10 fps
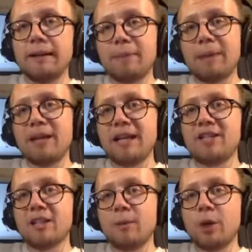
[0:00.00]
Maybe
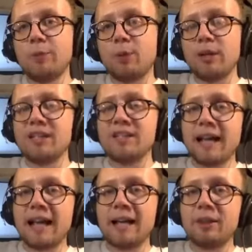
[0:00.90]
he's someone who put his
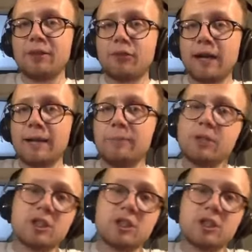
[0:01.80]
name in the frame